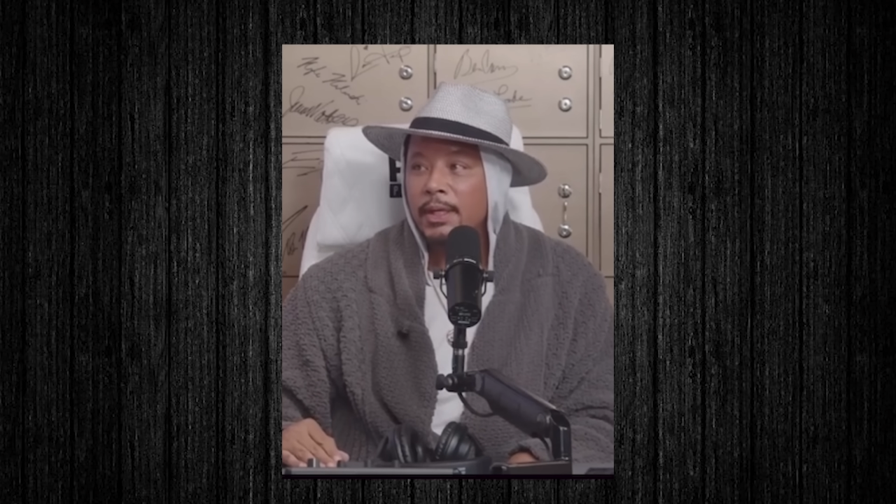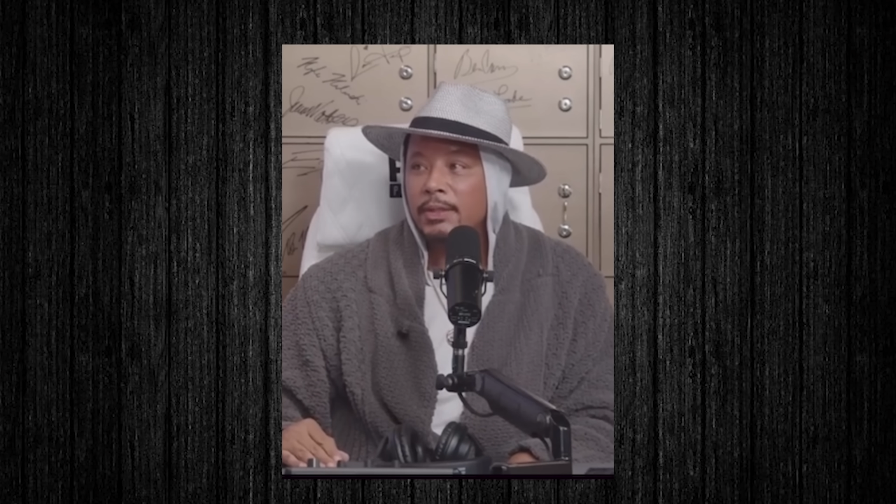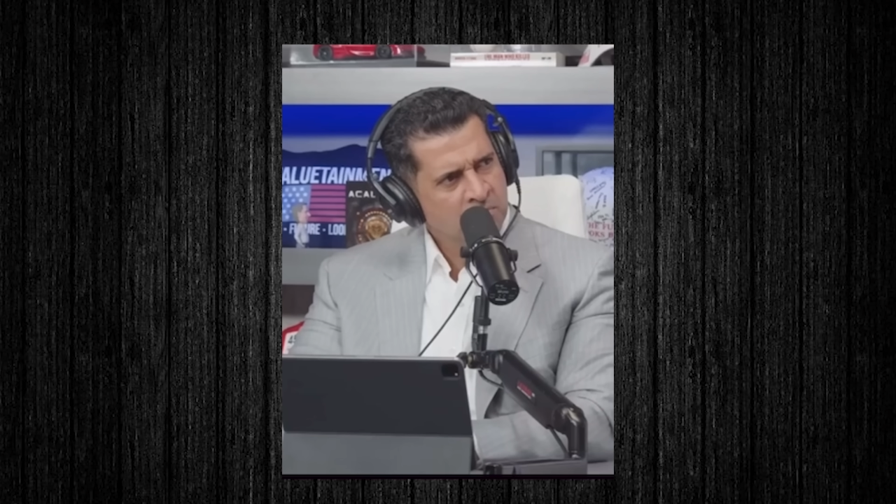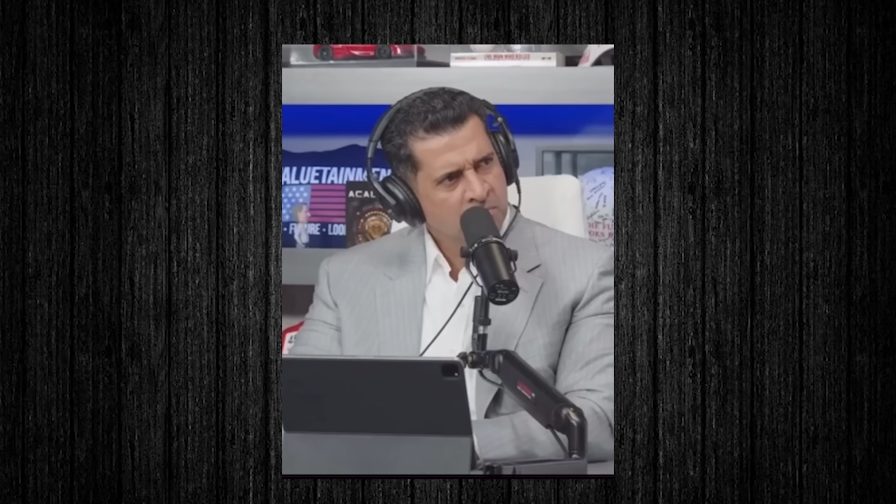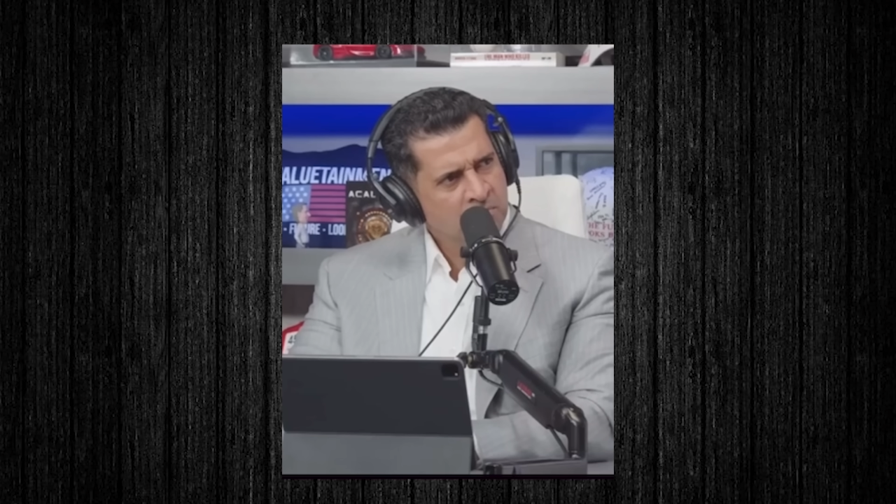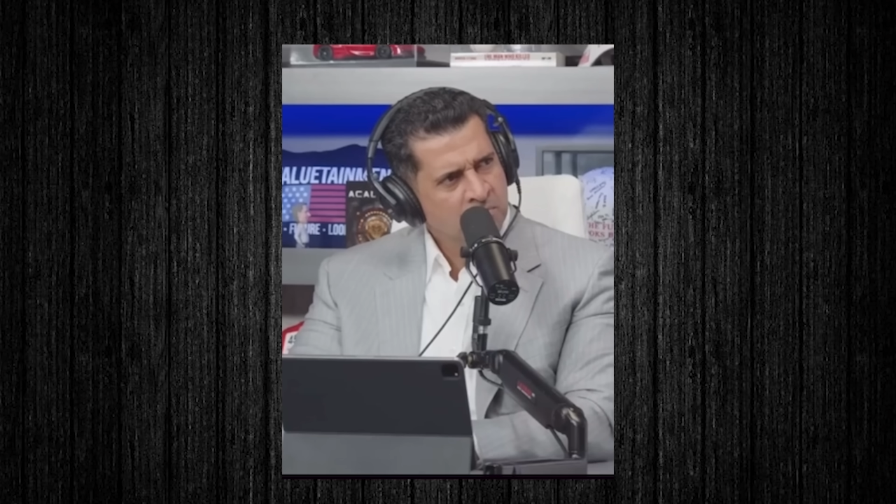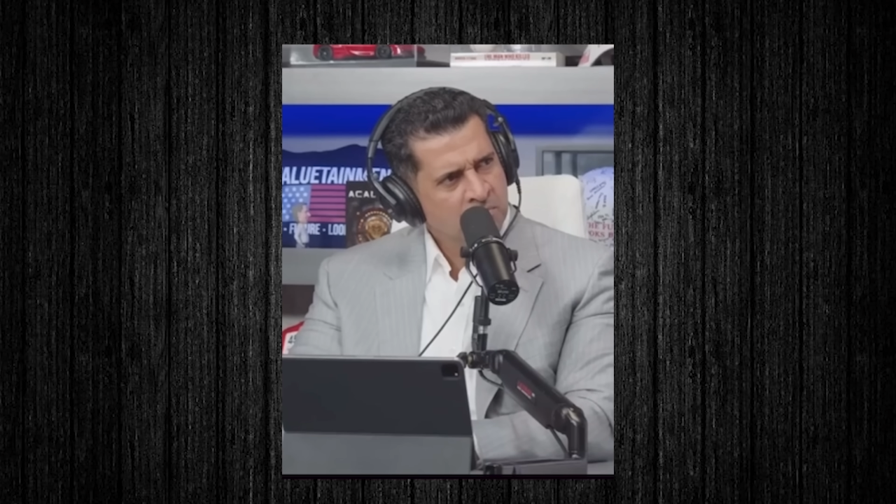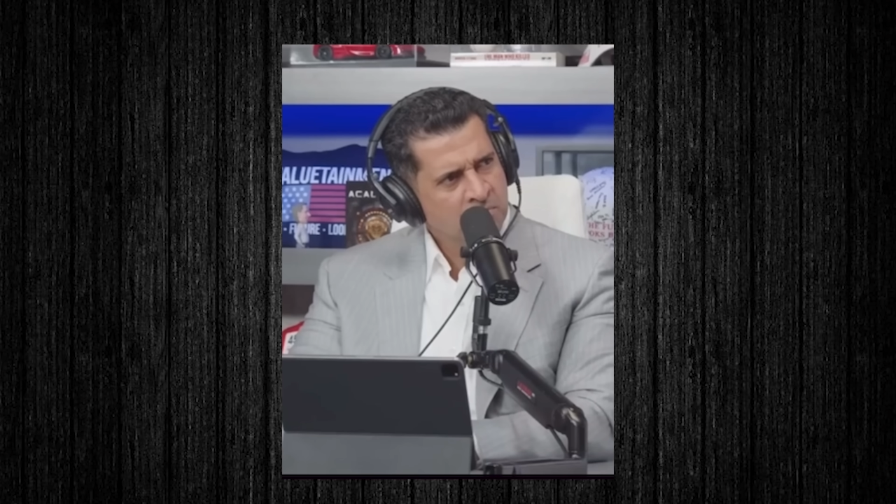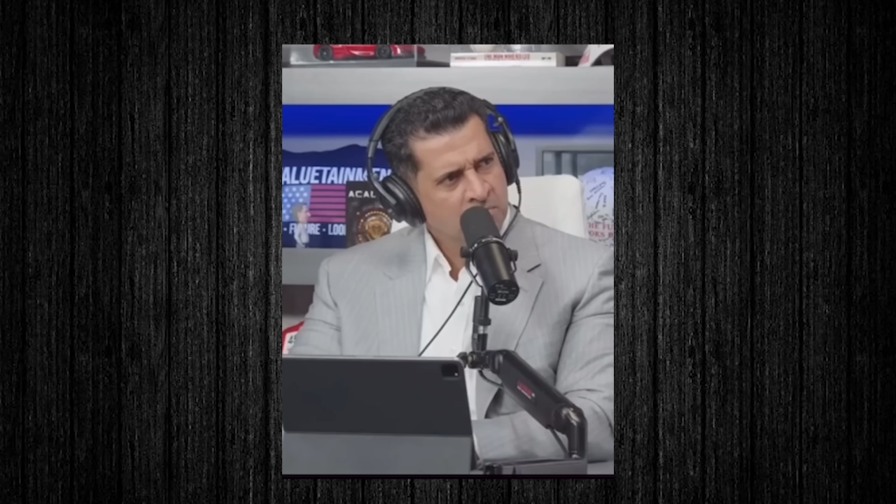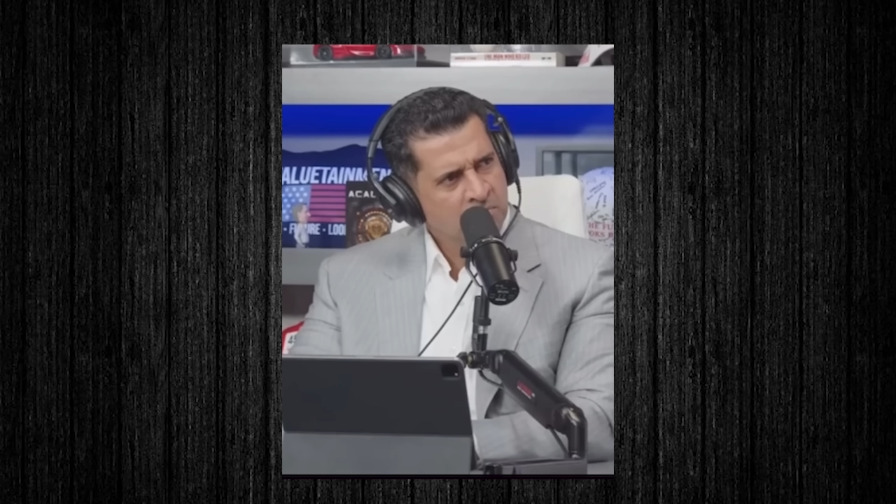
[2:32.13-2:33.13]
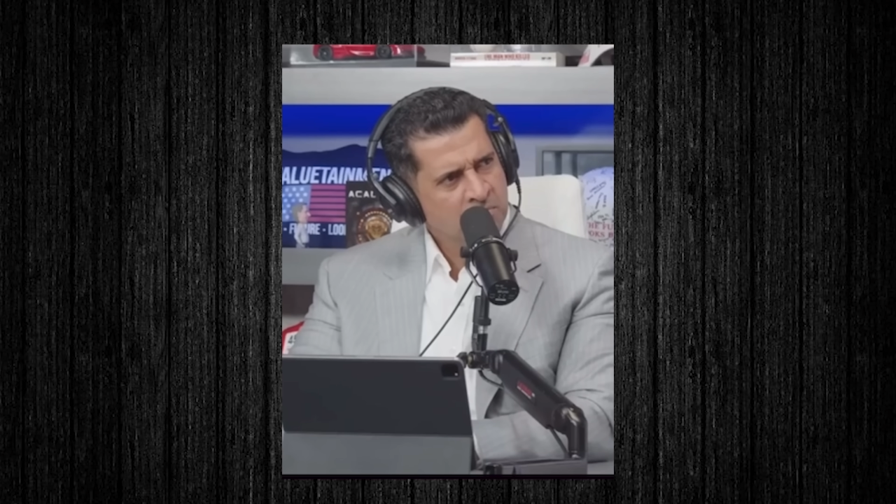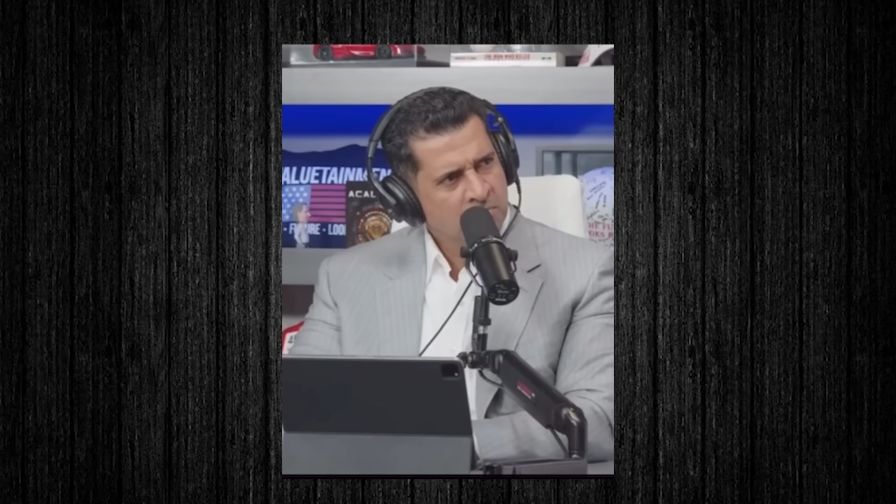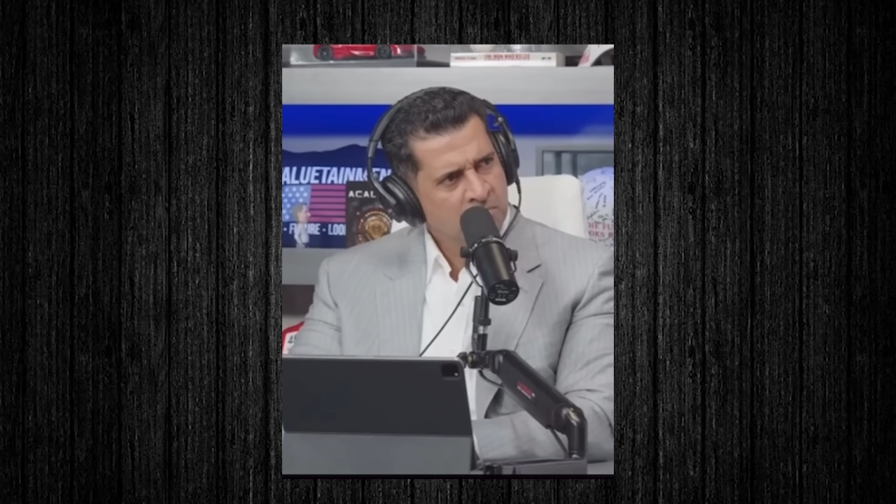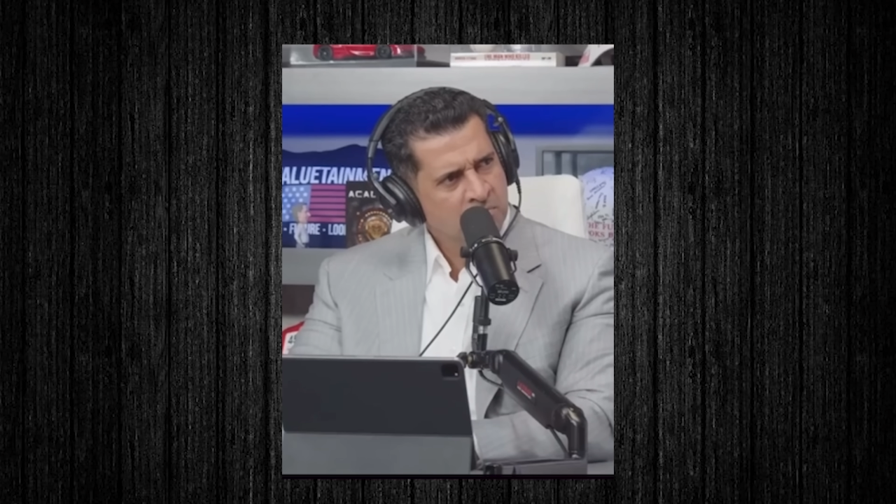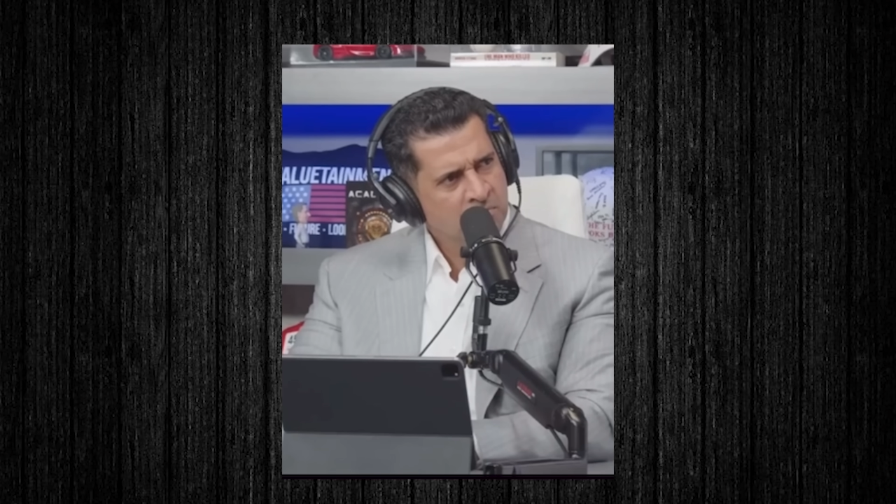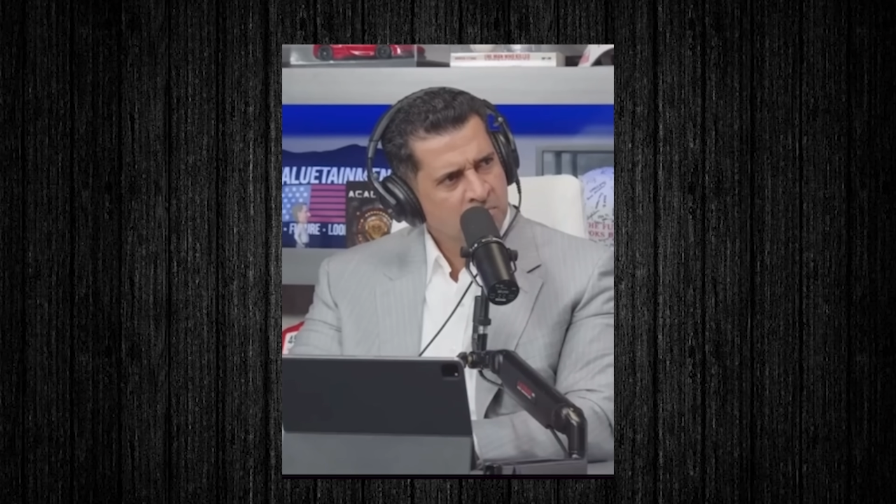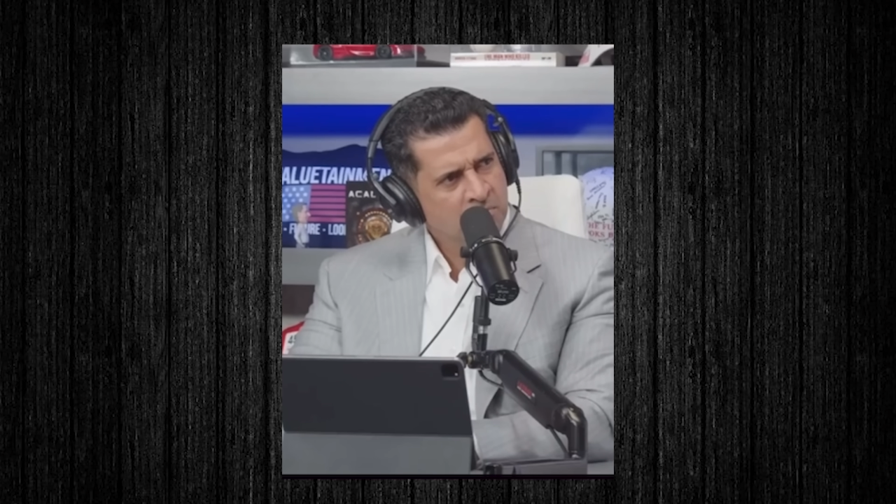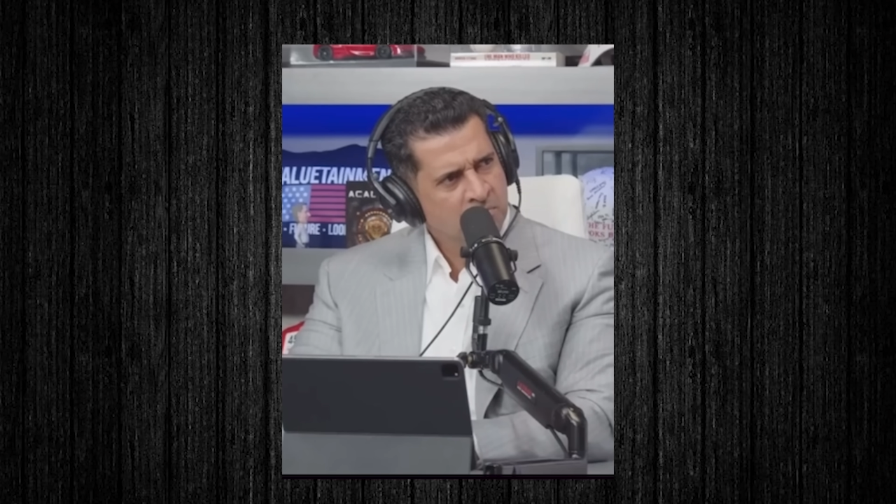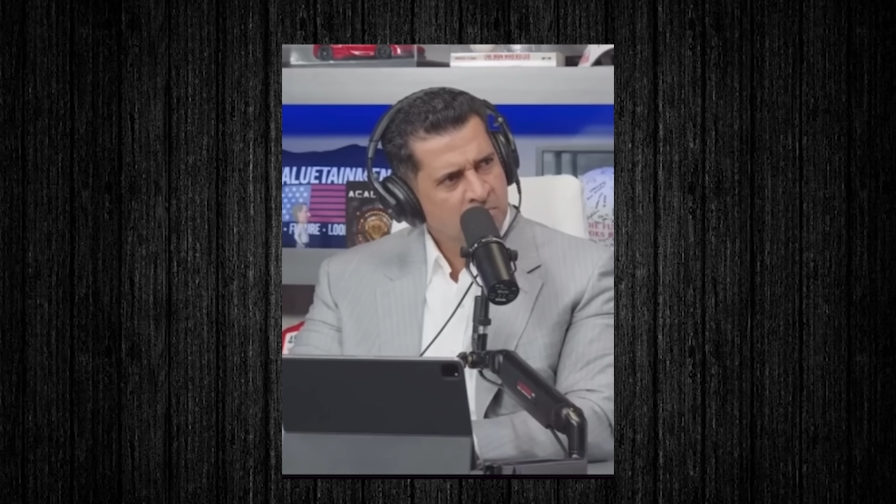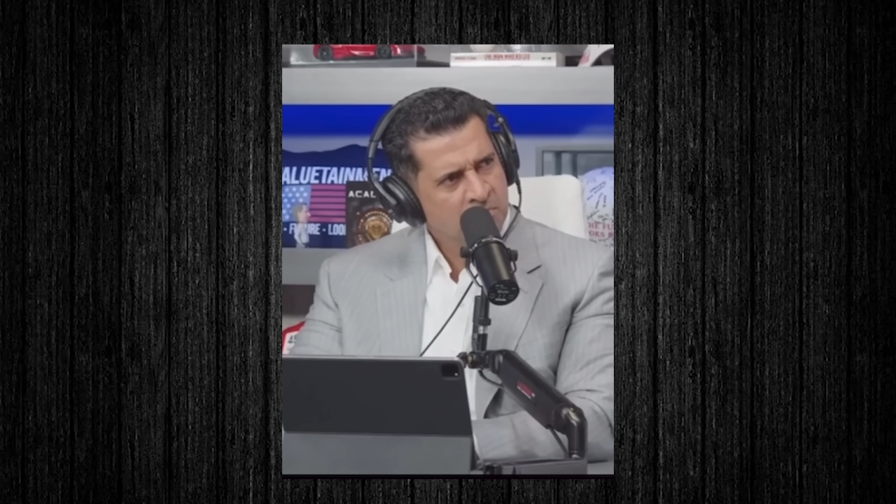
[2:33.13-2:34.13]
So when you give up that man
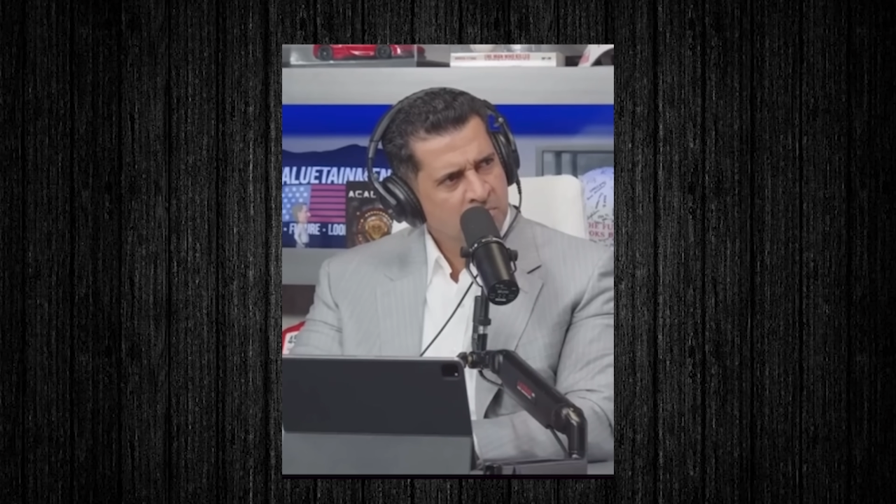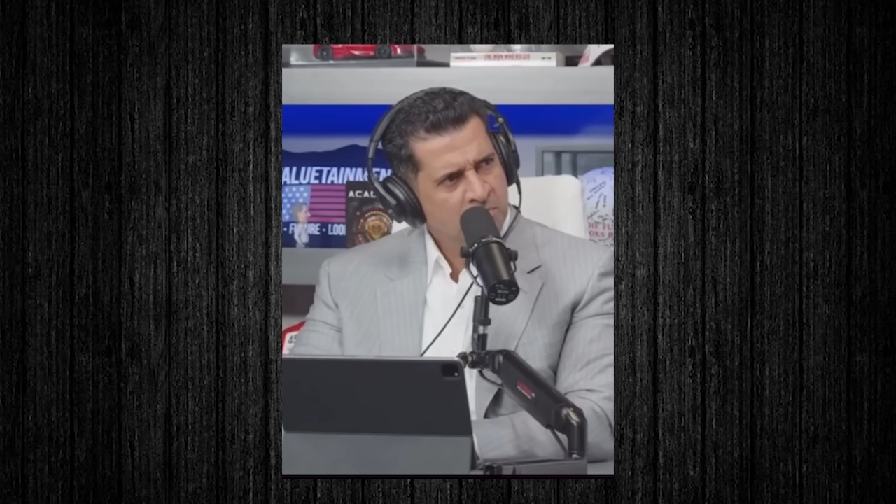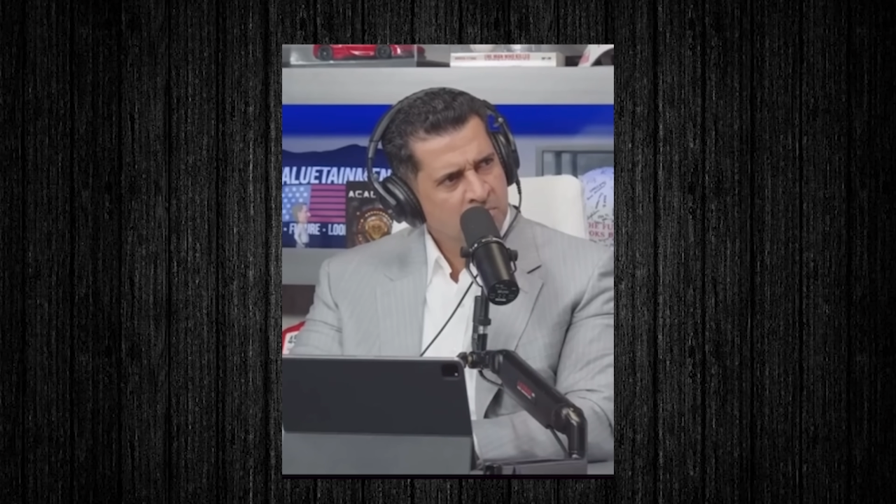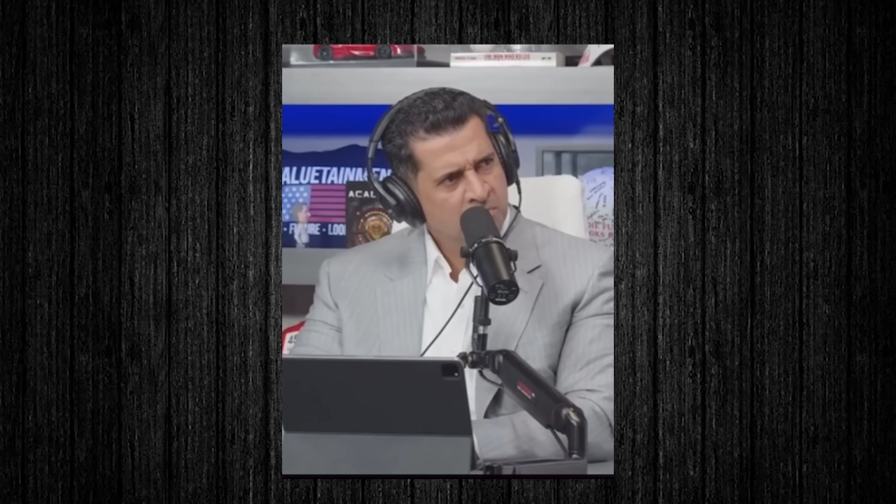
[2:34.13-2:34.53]
card,